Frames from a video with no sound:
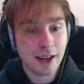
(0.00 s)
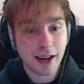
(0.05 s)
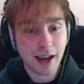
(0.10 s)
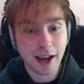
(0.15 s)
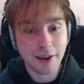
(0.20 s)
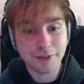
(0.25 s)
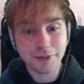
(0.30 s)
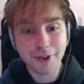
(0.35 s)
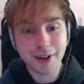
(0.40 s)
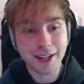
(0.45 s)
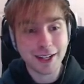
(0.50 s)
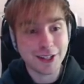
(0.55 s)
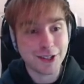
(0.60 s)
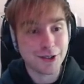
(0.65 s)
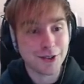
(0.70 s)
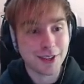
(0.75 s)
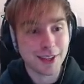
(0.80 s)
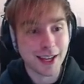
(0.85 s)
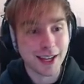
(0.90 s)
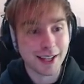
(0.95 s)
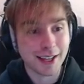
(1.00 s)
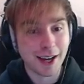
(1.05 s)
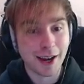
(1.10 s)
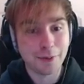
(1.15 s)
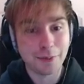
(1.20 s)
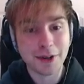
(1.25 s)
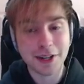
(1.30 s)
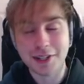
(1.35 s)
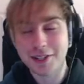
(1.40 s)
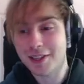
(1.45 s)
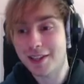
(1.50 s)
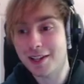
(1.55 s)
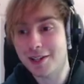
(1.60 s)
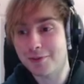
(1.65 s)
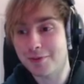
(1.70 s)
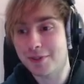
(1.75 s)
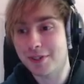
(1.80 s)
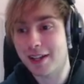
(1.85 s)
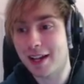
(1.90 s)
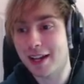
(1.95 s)
I really do think, I wish
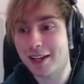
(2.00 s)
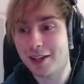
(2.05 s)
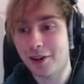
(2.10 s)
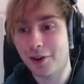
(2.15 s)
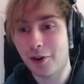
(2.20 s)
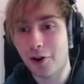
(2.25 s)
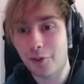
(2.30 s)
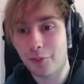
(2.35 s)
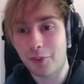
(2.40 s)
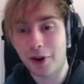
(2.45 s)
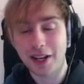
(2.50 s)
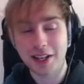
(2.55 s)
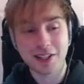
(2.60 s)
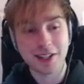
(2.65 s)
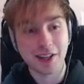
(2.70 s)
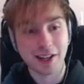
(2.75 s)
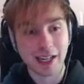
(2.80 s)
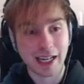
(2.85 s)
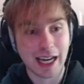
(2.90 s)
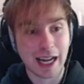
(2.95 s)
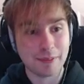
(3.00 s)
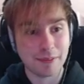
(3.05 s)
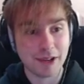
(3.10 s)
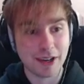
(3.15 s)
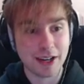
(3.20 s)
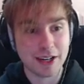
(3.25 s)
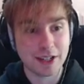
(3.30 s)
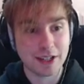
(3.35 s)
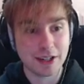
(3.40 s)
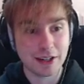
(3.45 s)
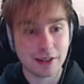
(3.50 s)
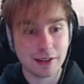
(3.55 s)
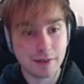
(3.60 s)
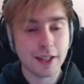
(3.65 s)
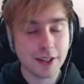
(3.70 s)
this was like a winter collaboration,